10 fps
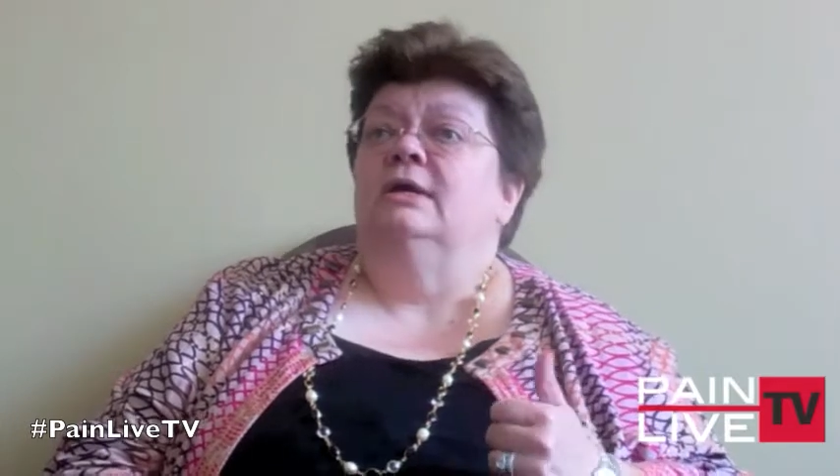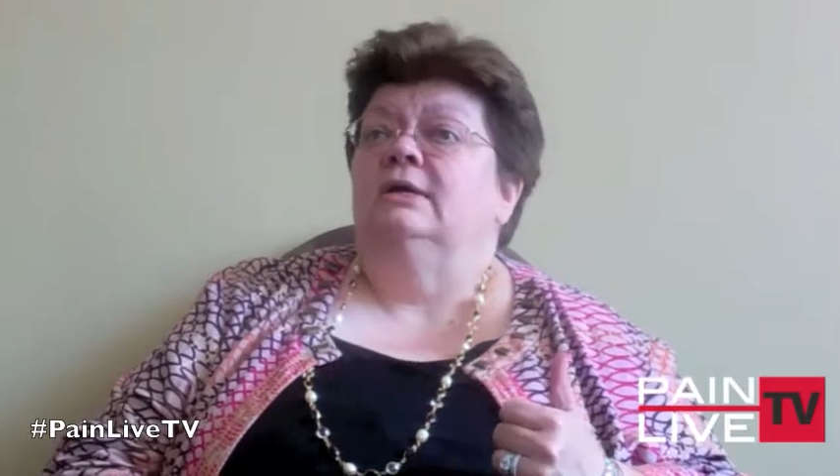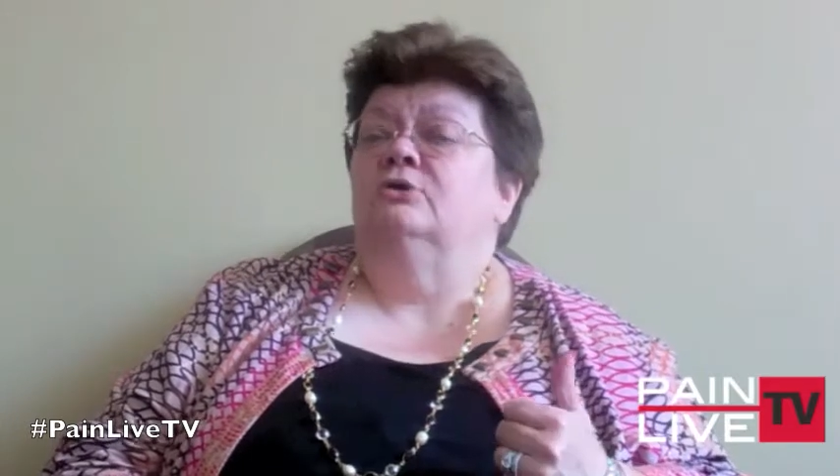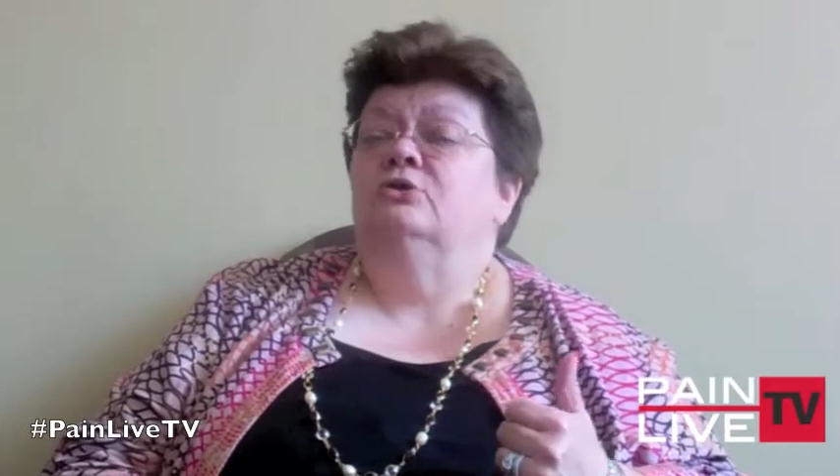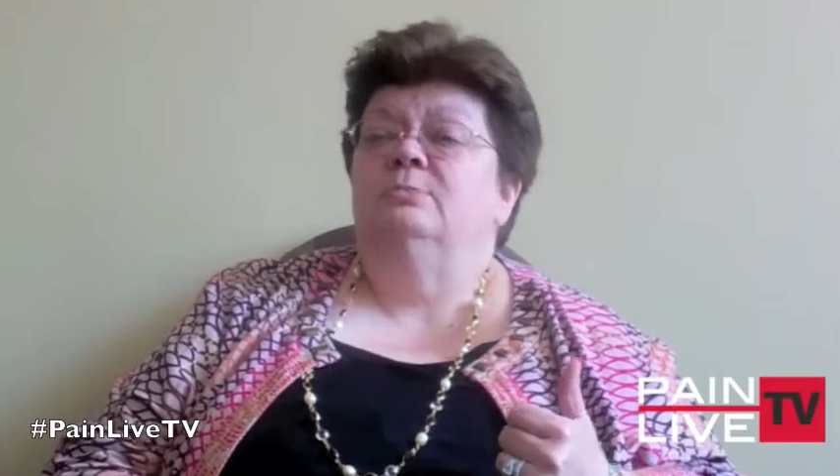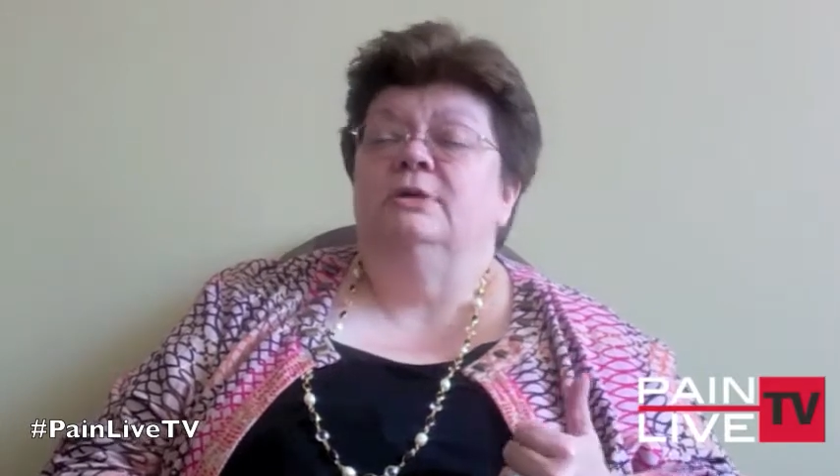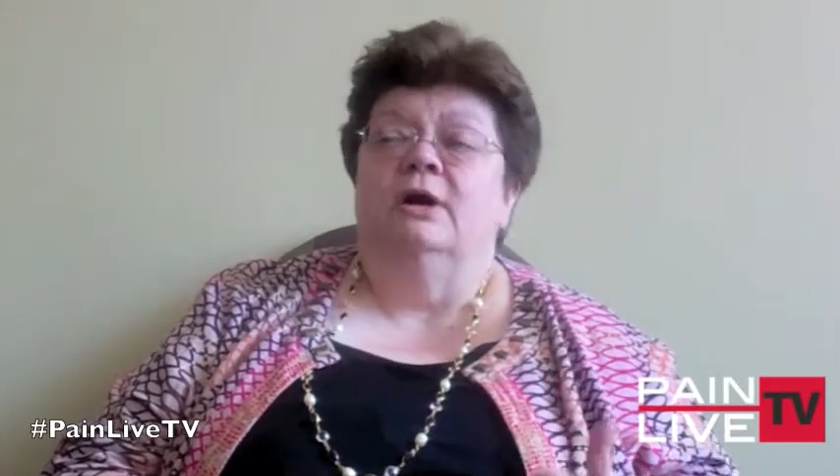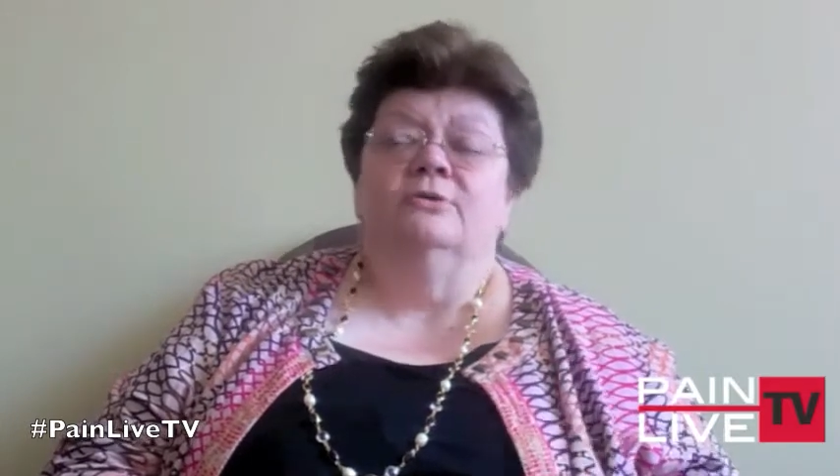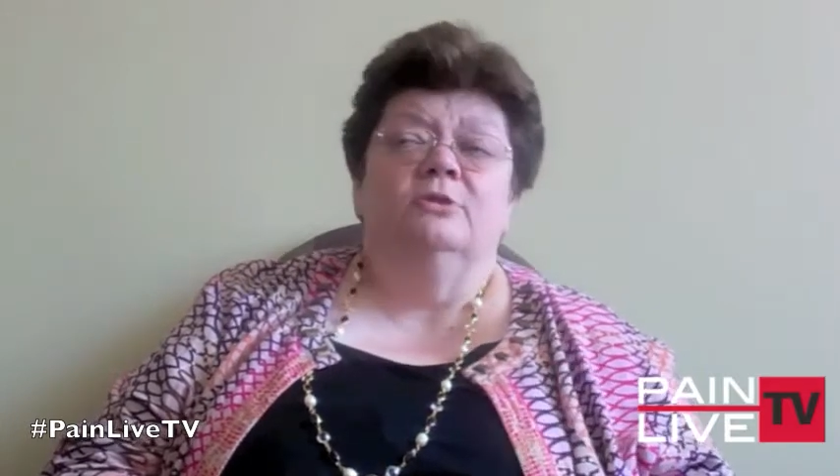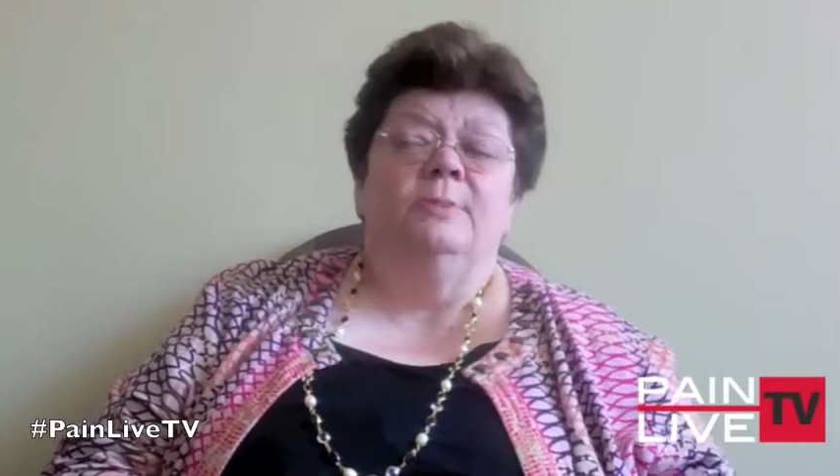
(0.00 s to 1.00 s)
it could be
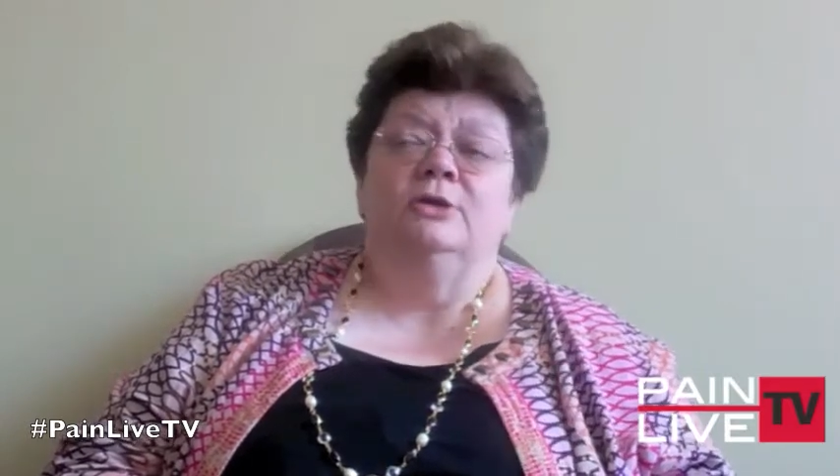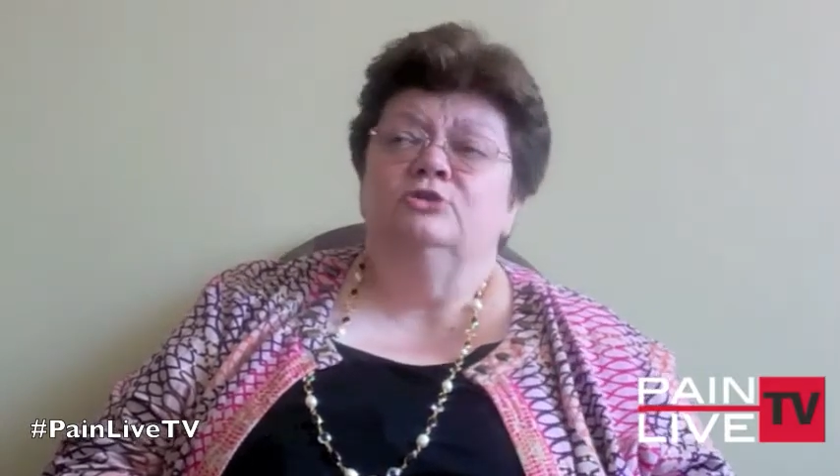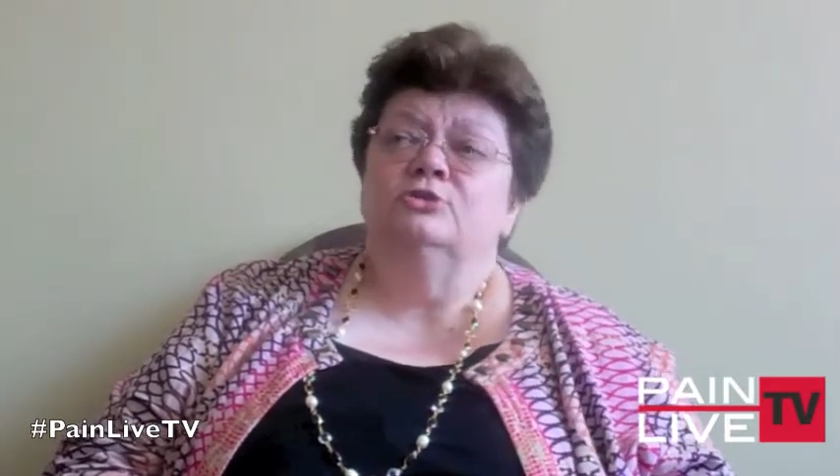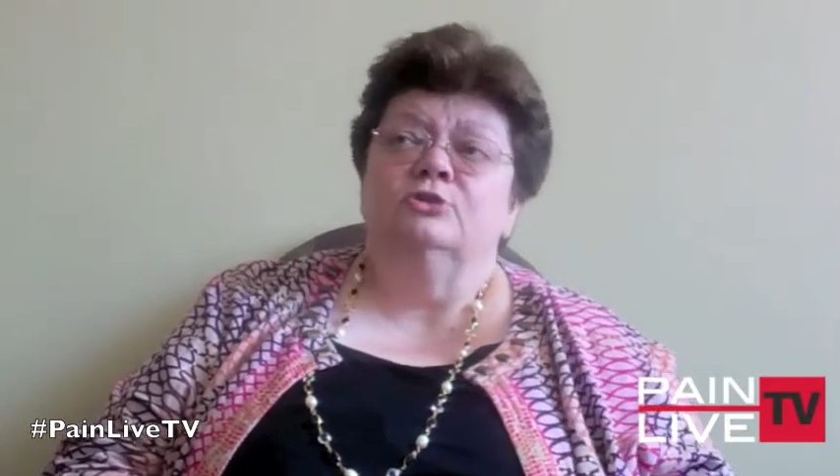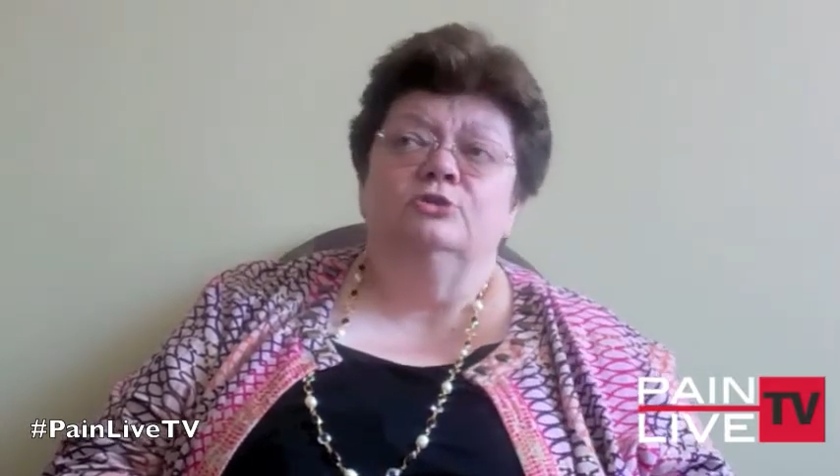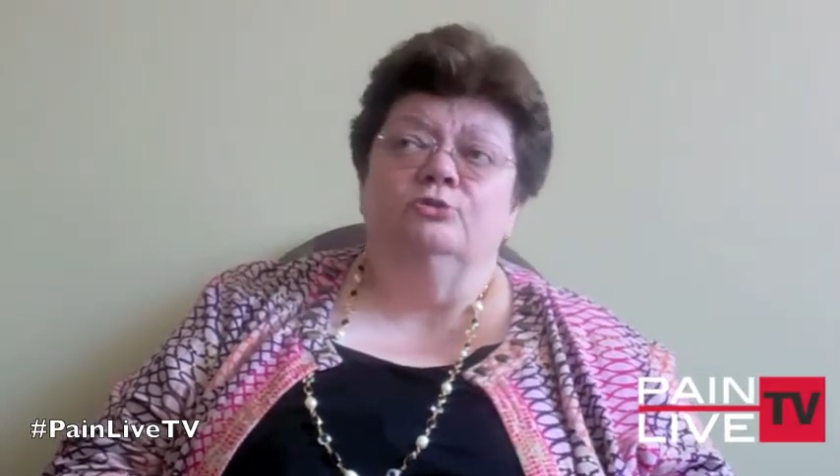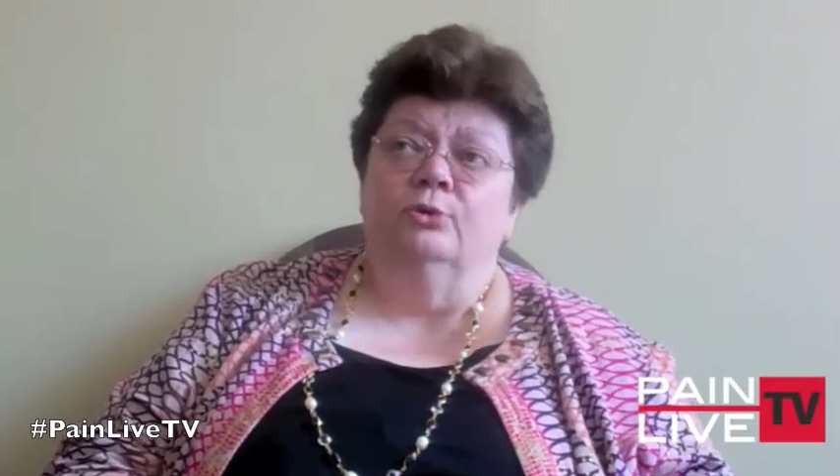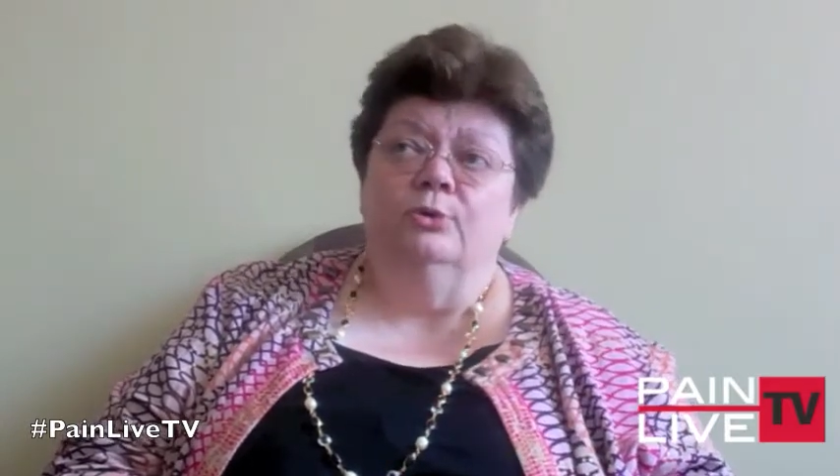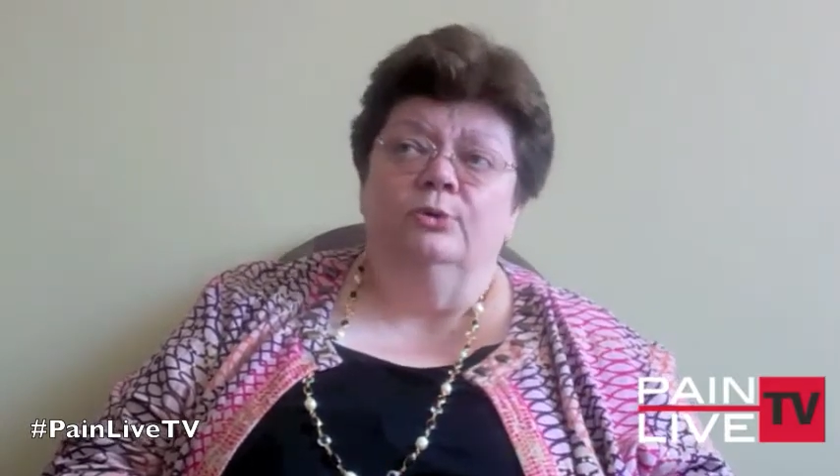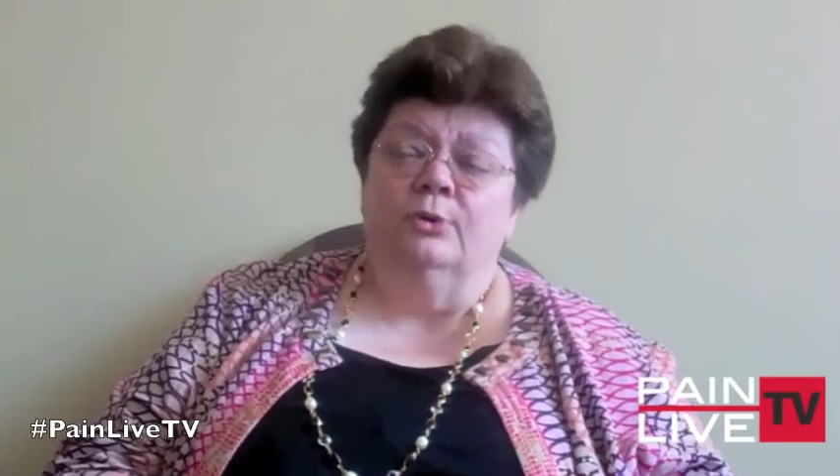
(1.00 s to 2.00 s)
under the patient's
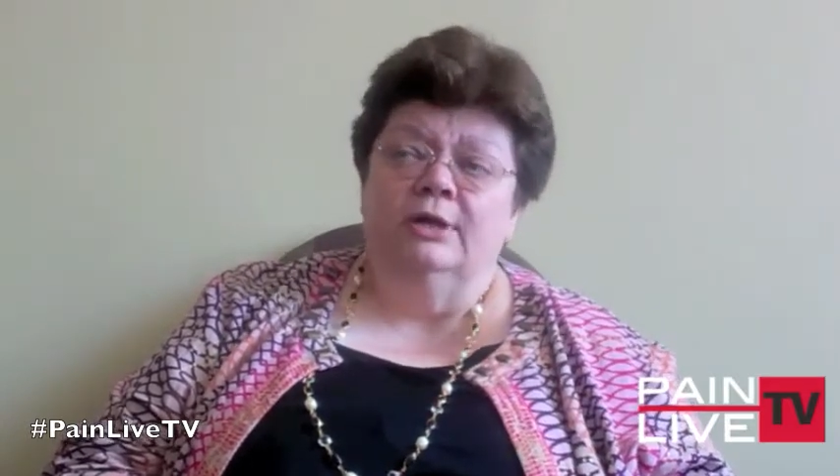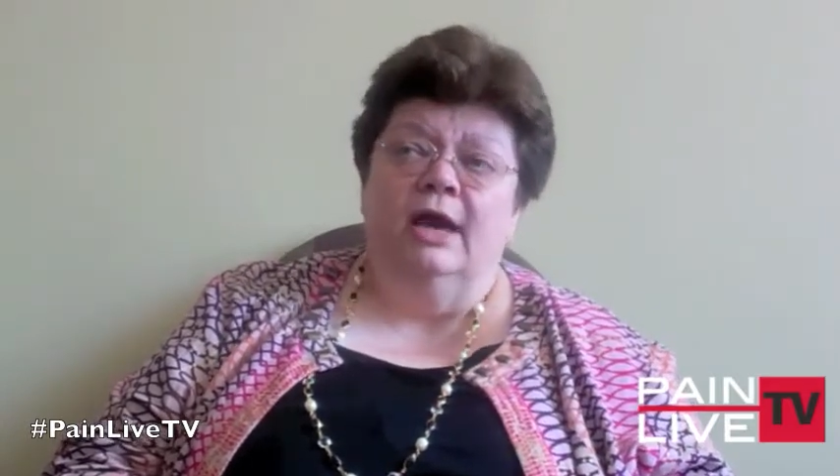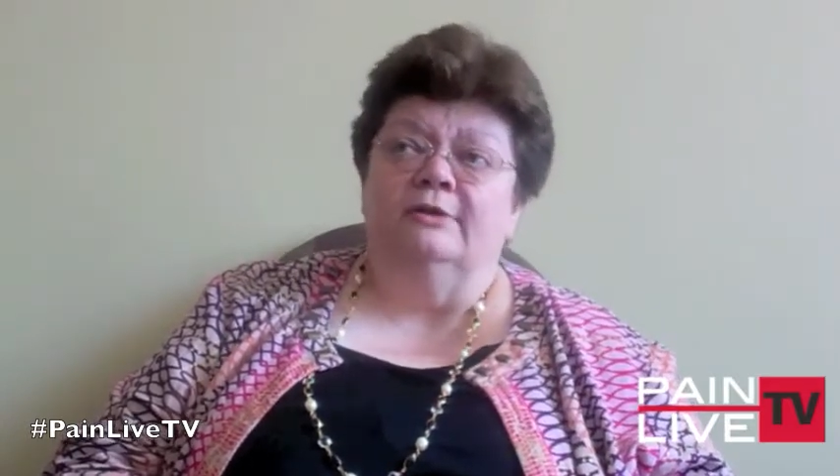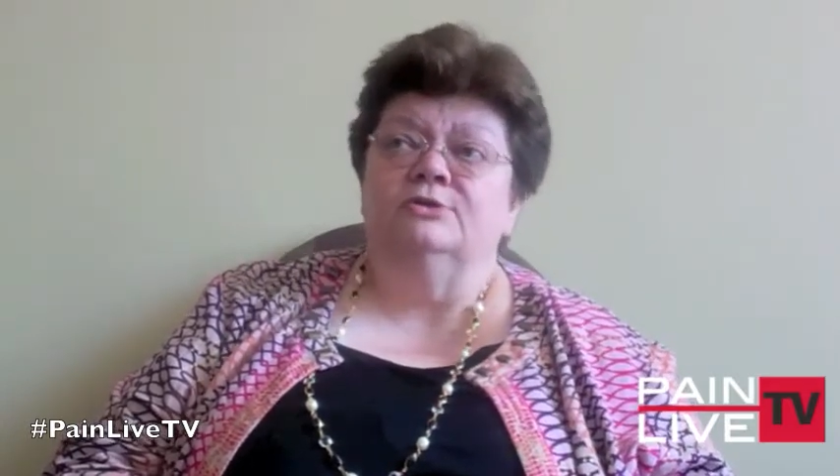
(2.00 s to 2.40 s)
control or not.